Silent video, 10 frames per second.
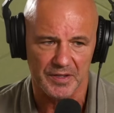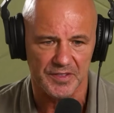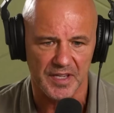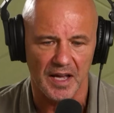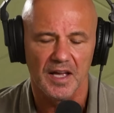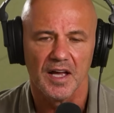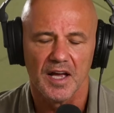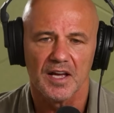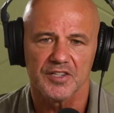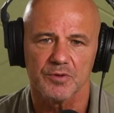because
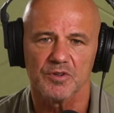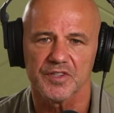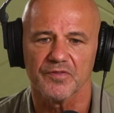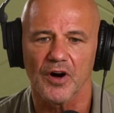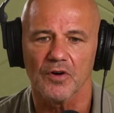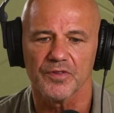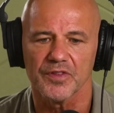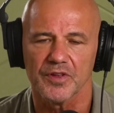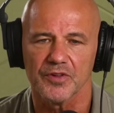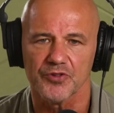she was
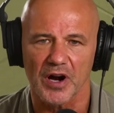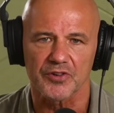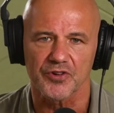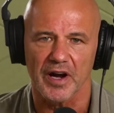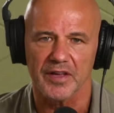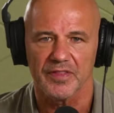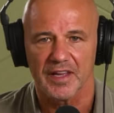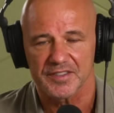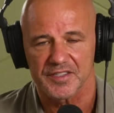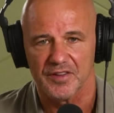involved in the drug trade, and
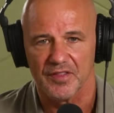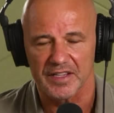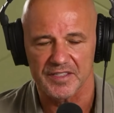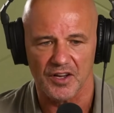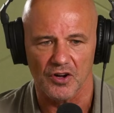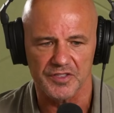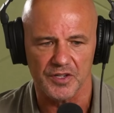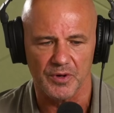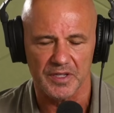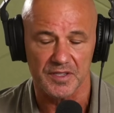that's the
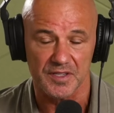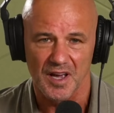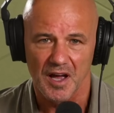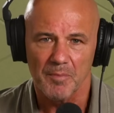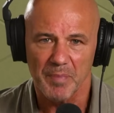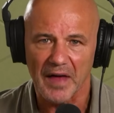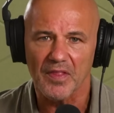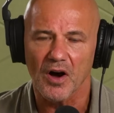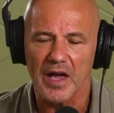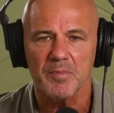consequences.
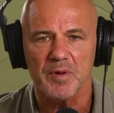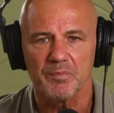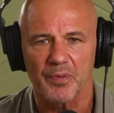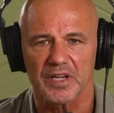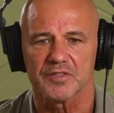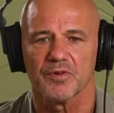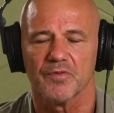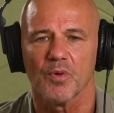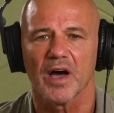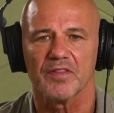But I am impressed
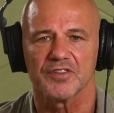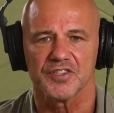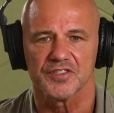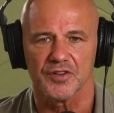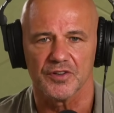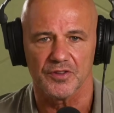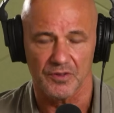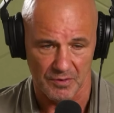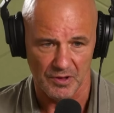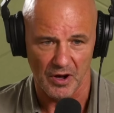with the way that she's turned
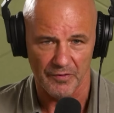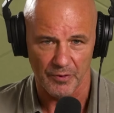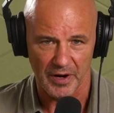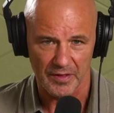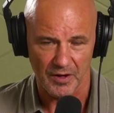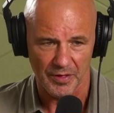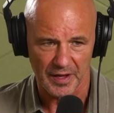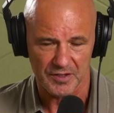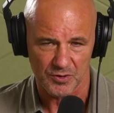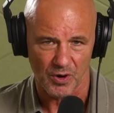her life around. I
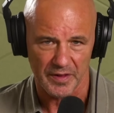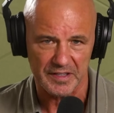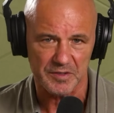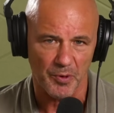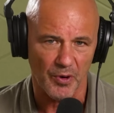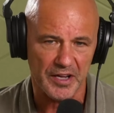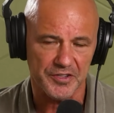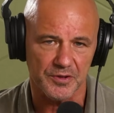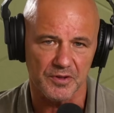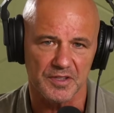think it's quite
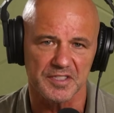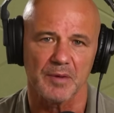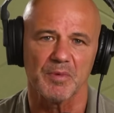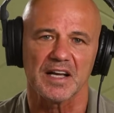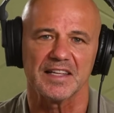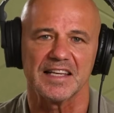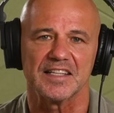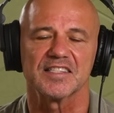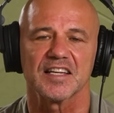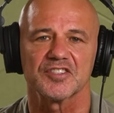inspirational that someone can
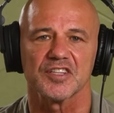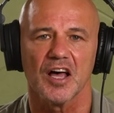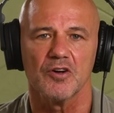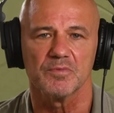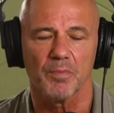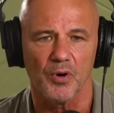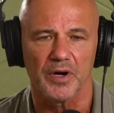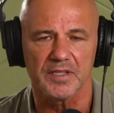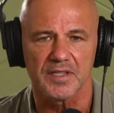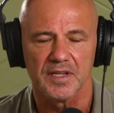hit such a low
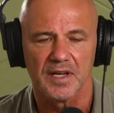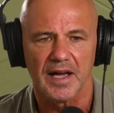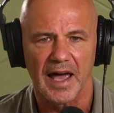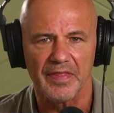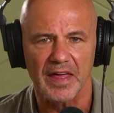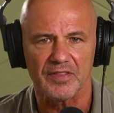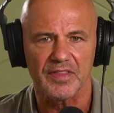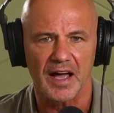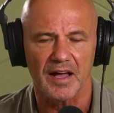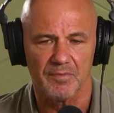point and
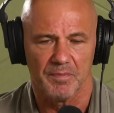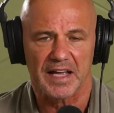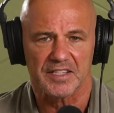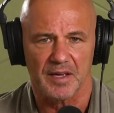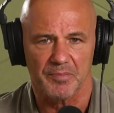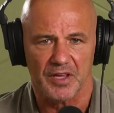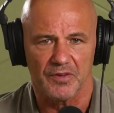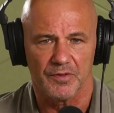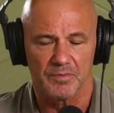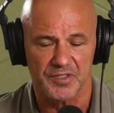then make
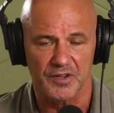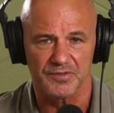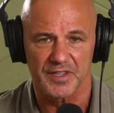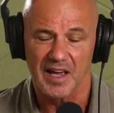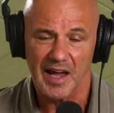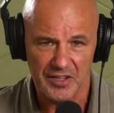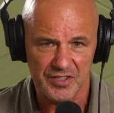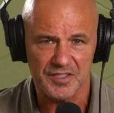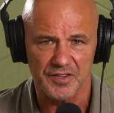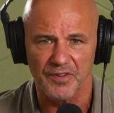something of themselves
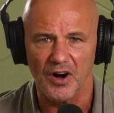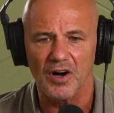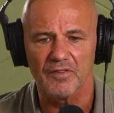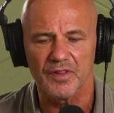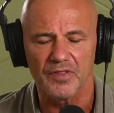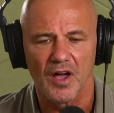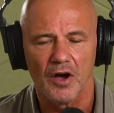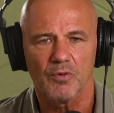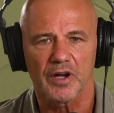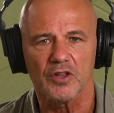and just survive. And
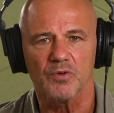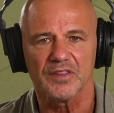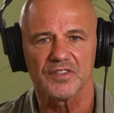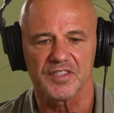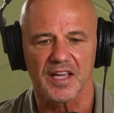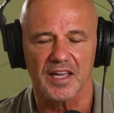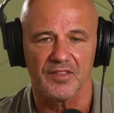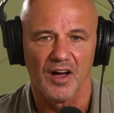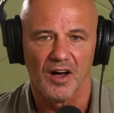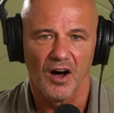we've got to
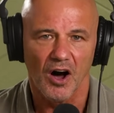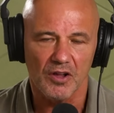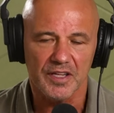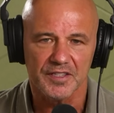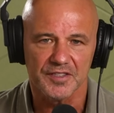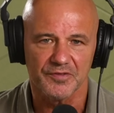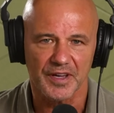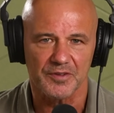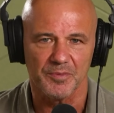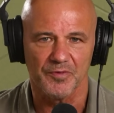understand, Holly is a
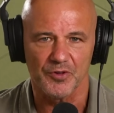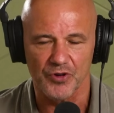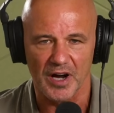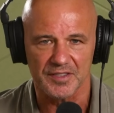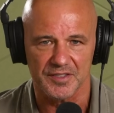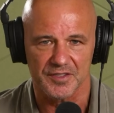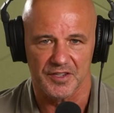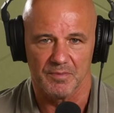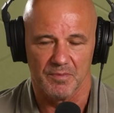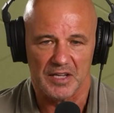victim of the drugs
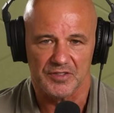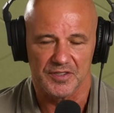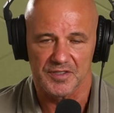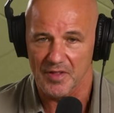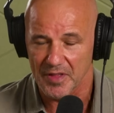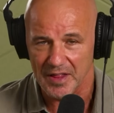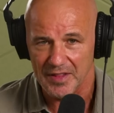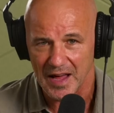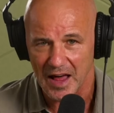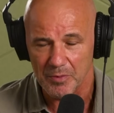as much as the
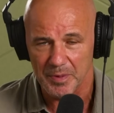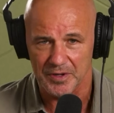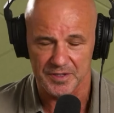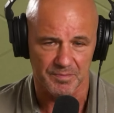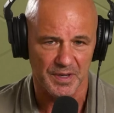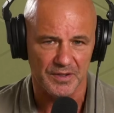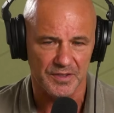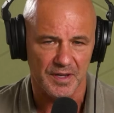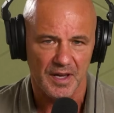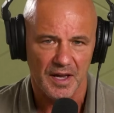other person,
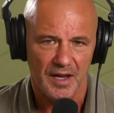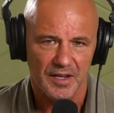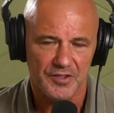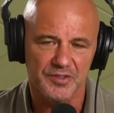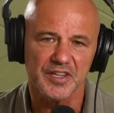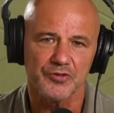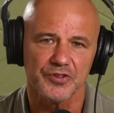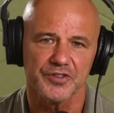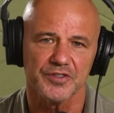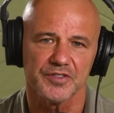because she was
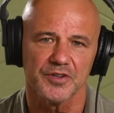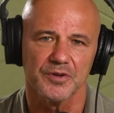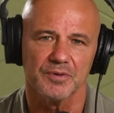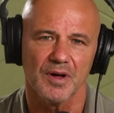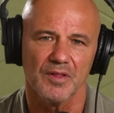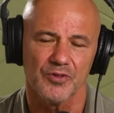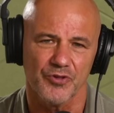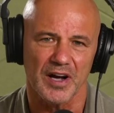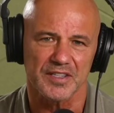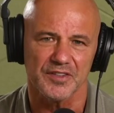introduced to the
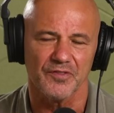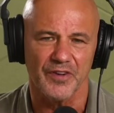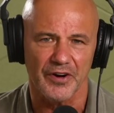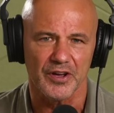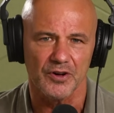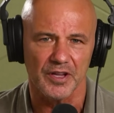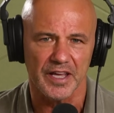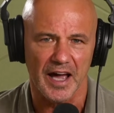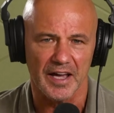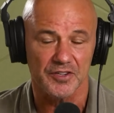drugs at a very
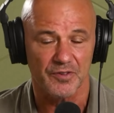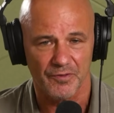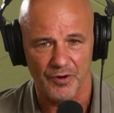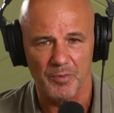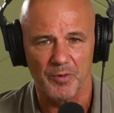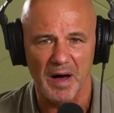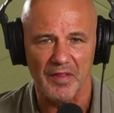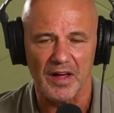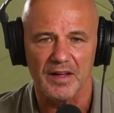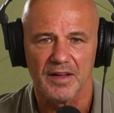early age from her
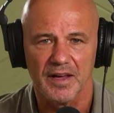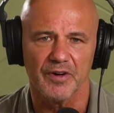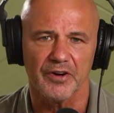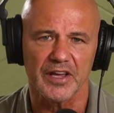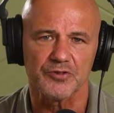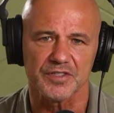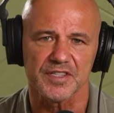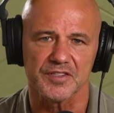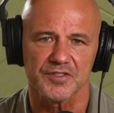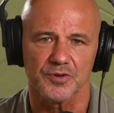mother. A very
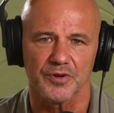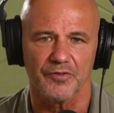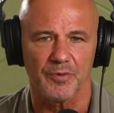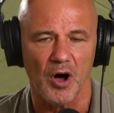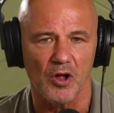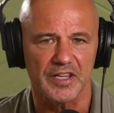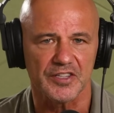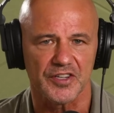interesting story from Holly